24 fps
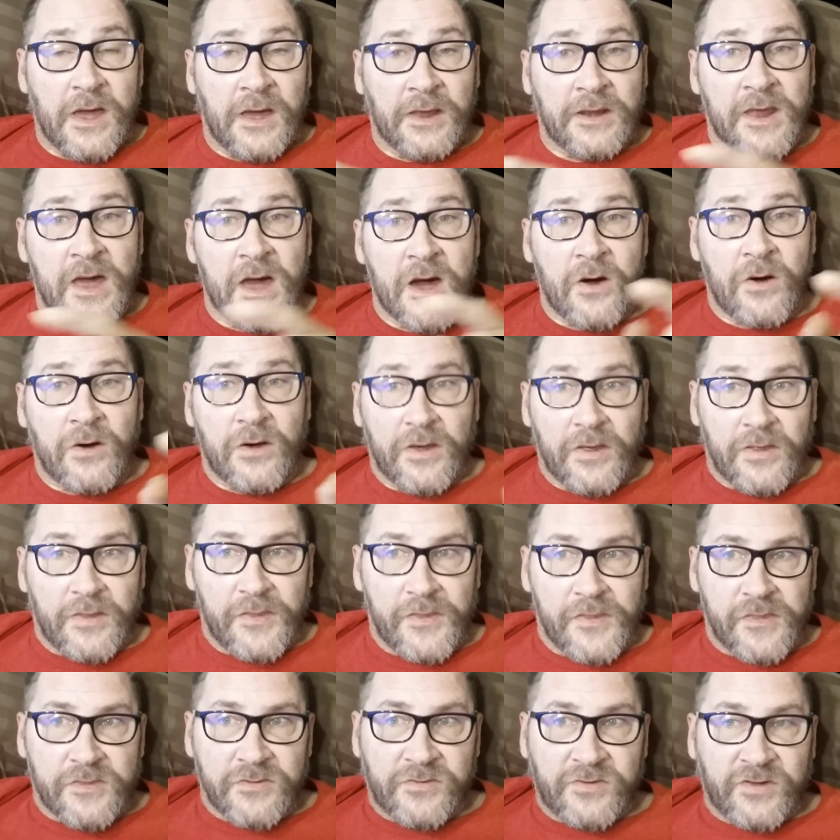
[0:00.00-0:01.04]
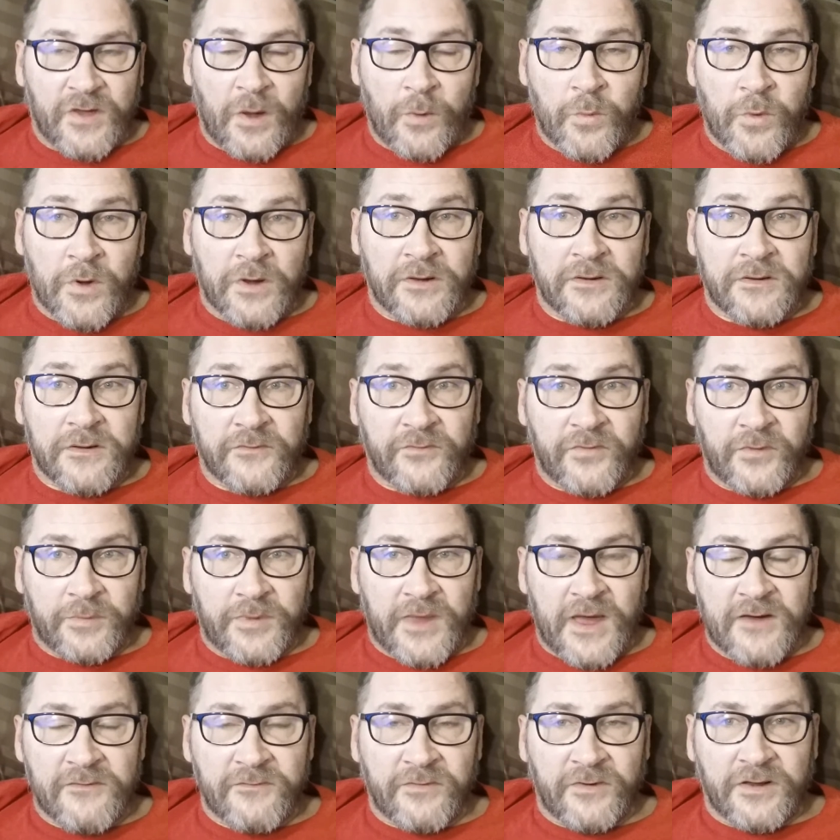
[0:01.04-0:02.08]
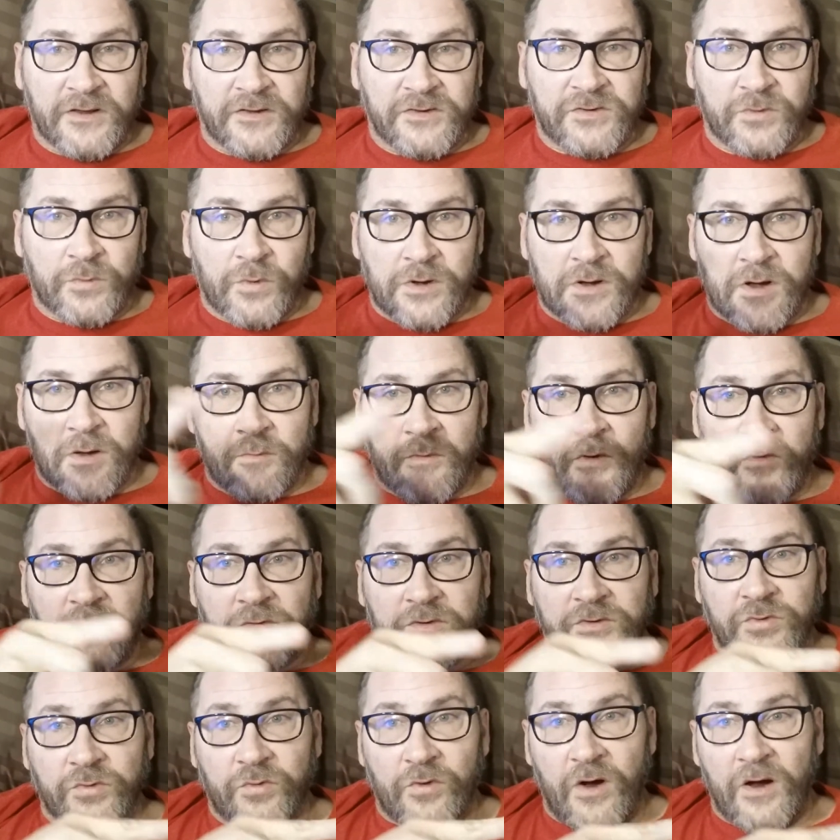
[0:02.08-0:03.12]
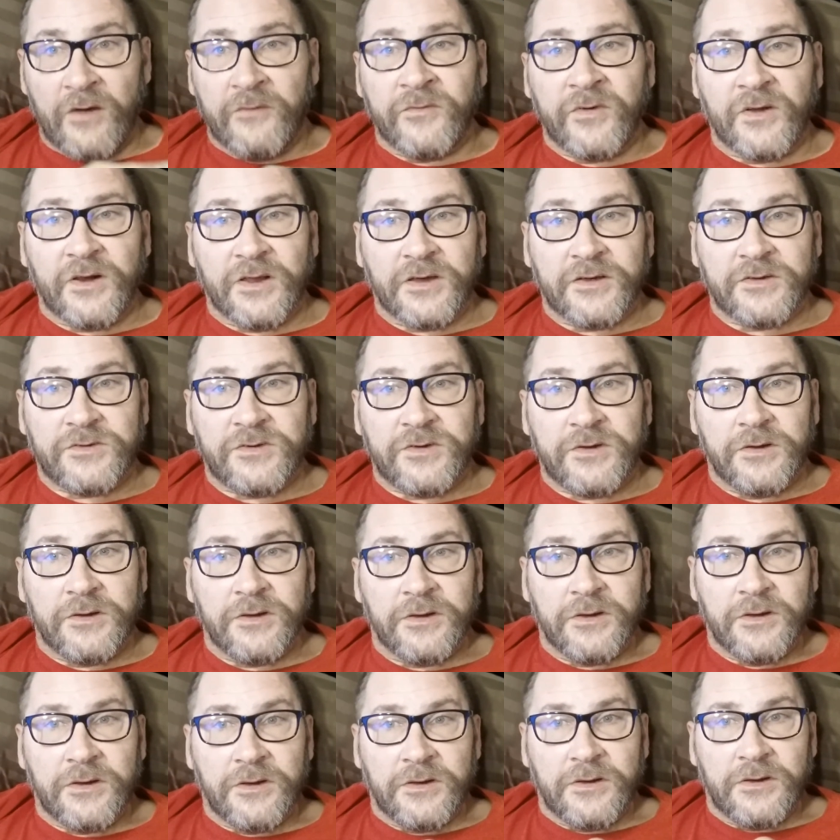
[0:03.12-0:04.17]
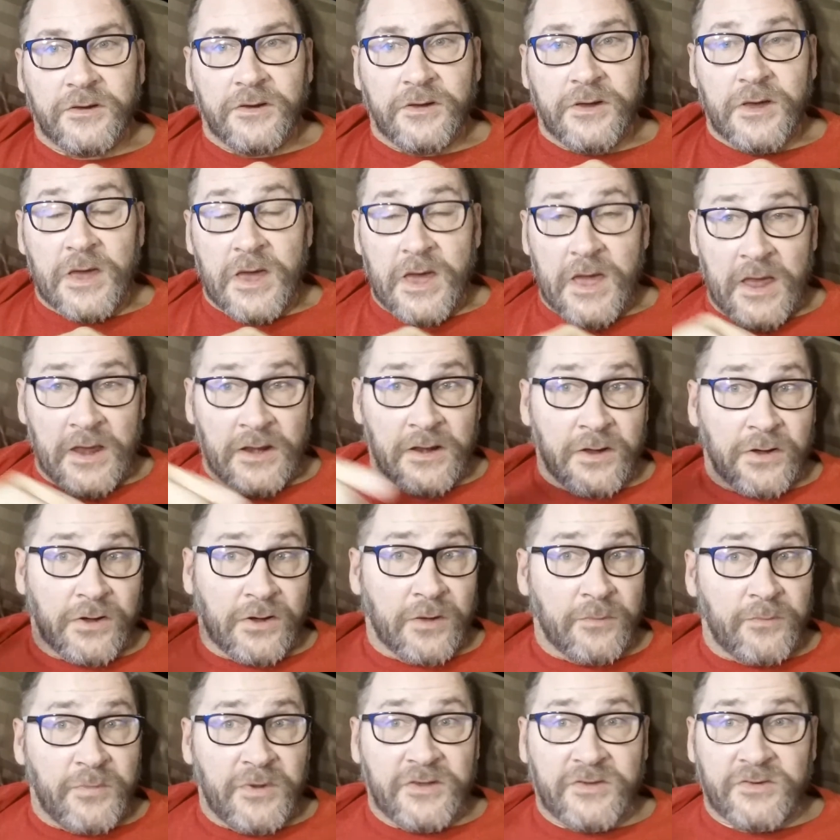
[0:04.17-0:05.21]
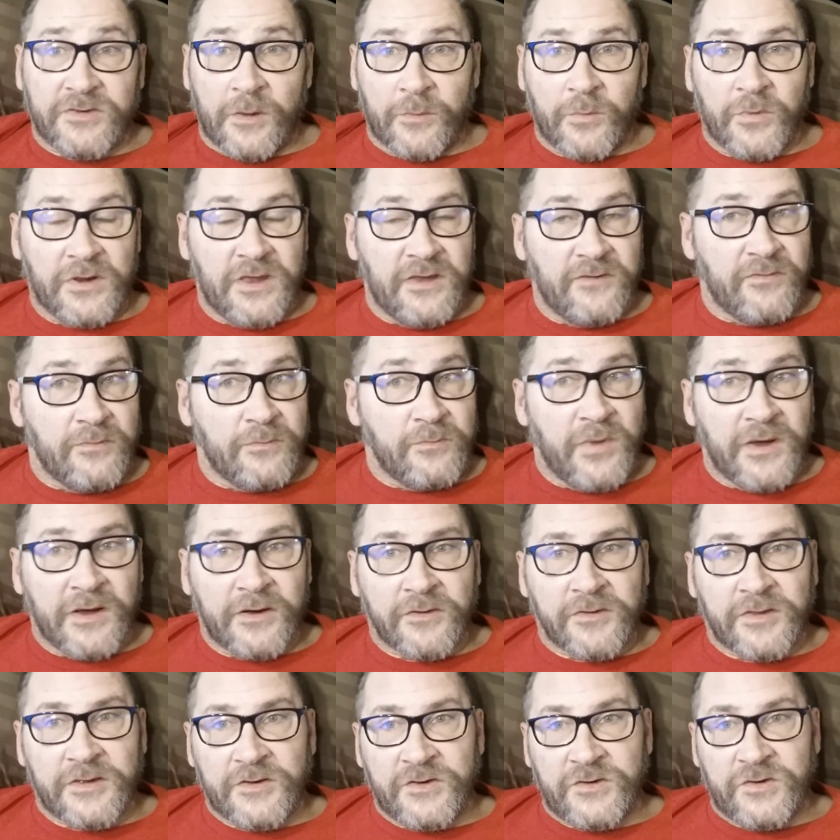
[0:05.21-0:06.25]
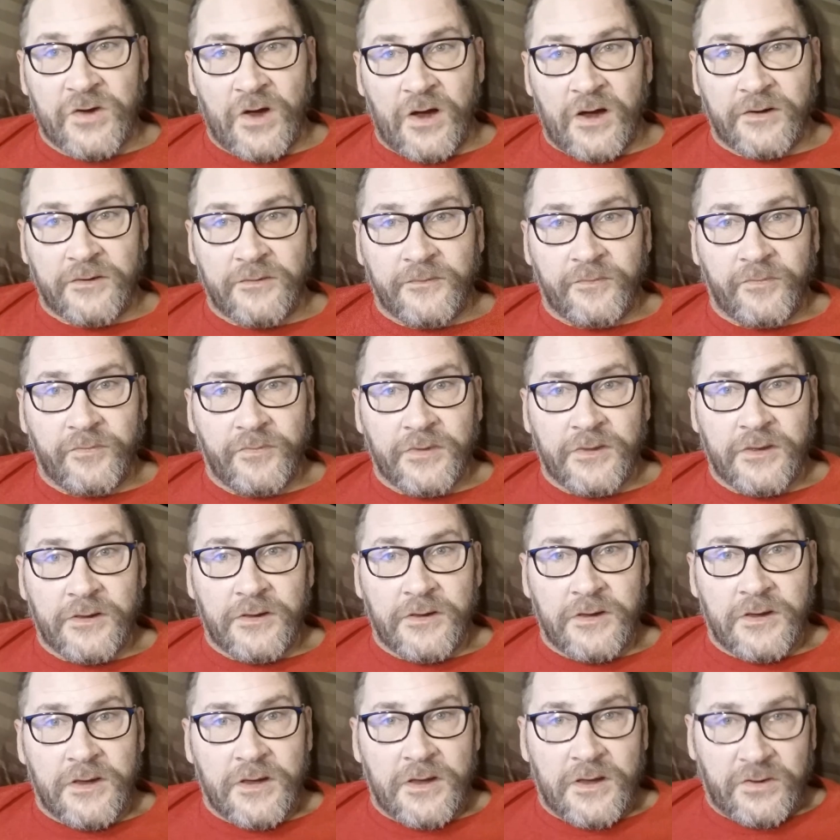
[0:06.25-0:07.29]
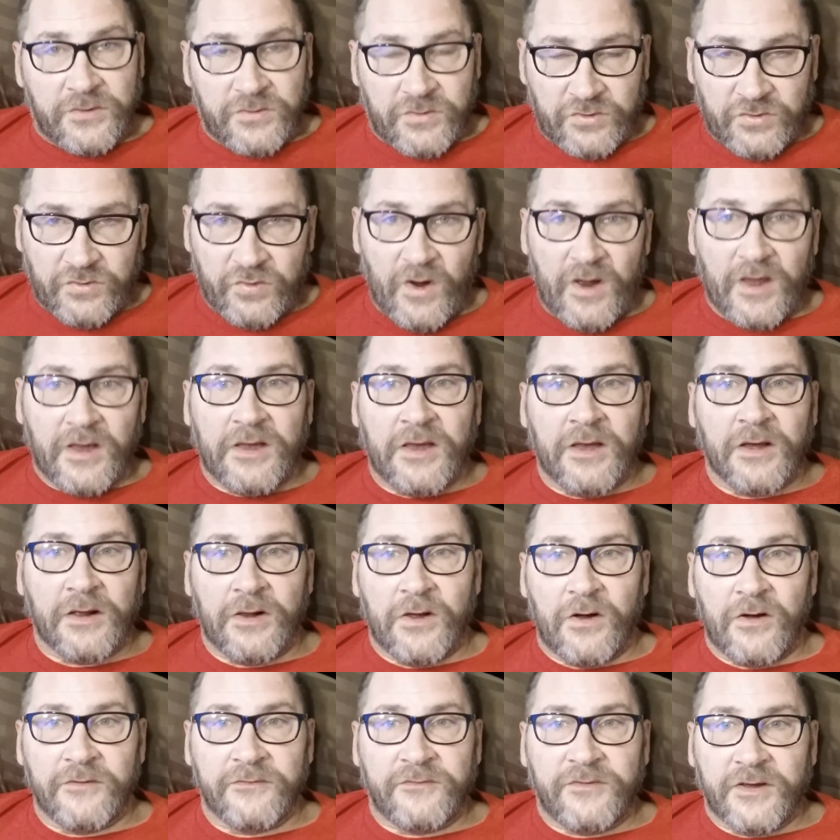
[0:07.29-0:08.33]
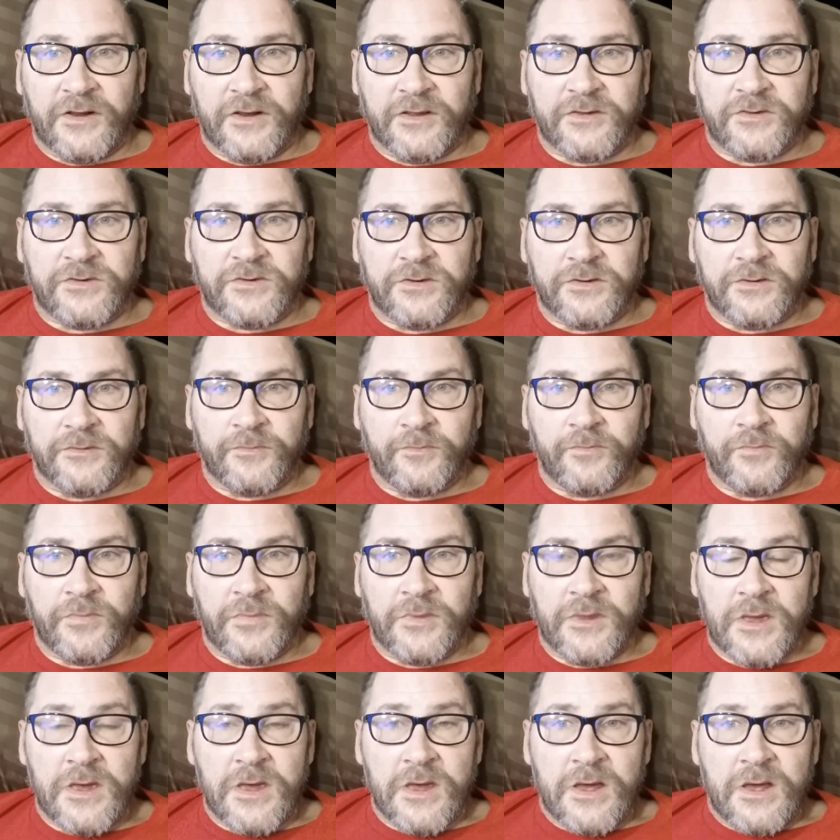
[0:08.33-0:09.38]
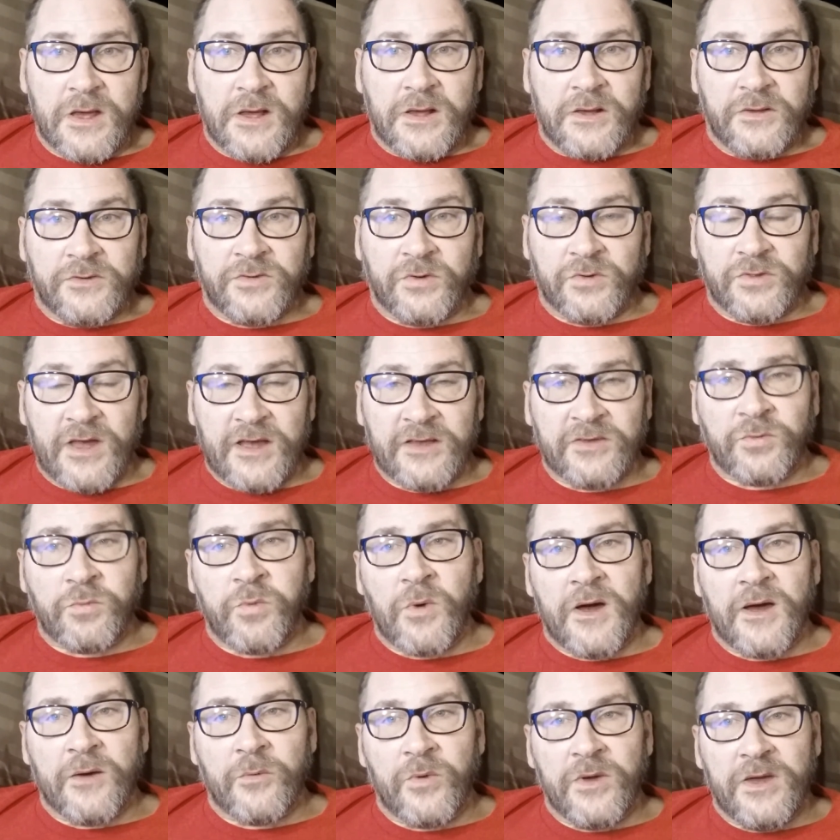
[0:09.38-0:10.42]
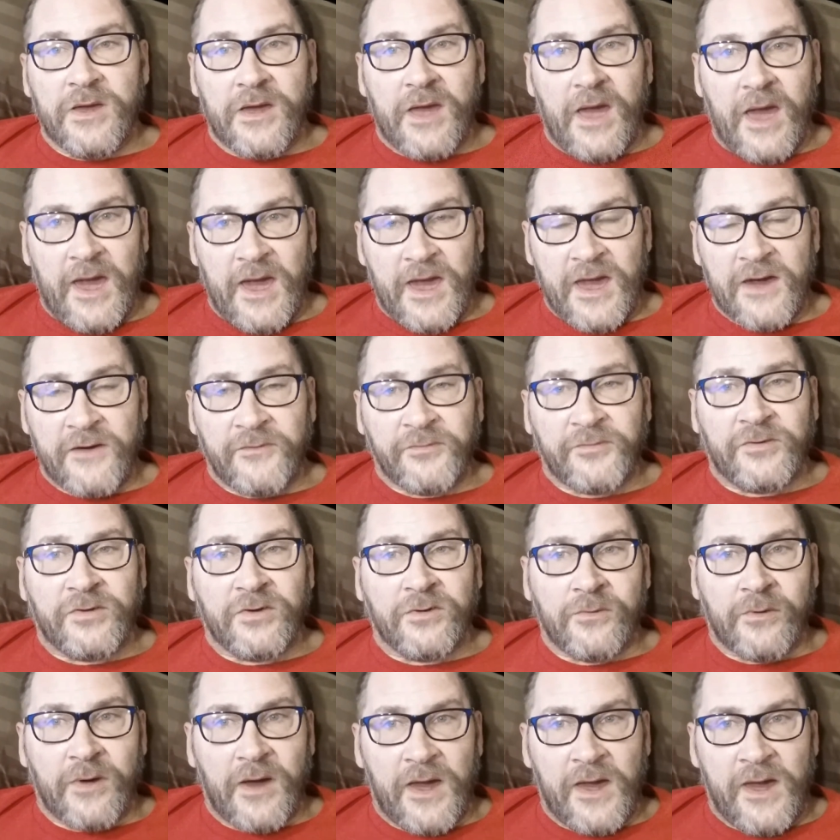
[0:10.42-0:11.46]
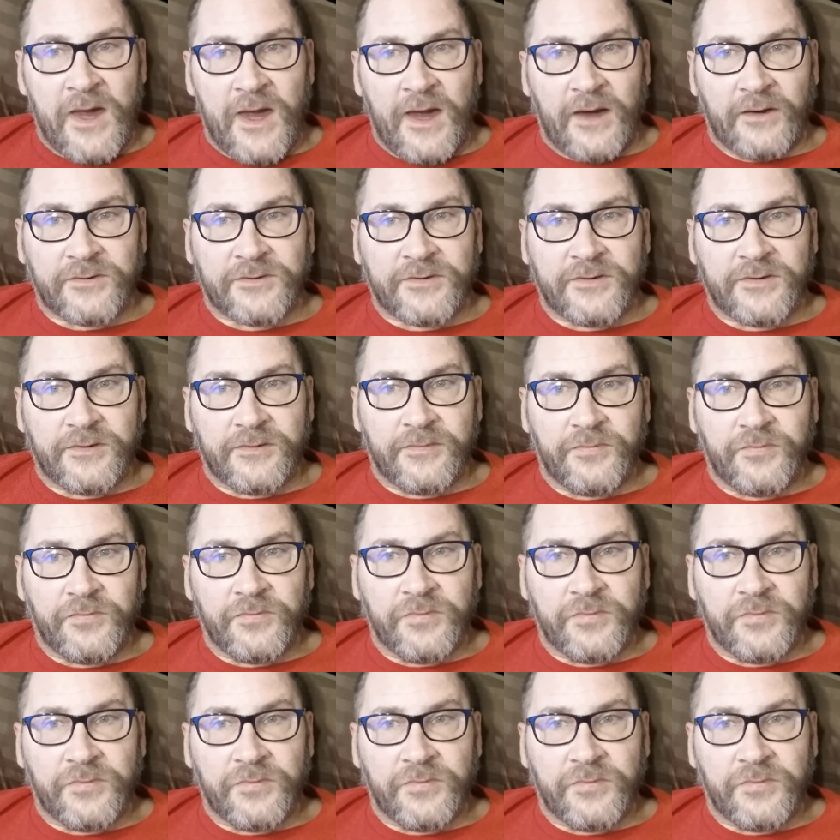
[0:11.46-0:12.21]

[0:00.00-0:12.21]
And now someone from that village will come over to our village, and it could be someone even bigger than John, to try to kill our village. So that's why we have to act.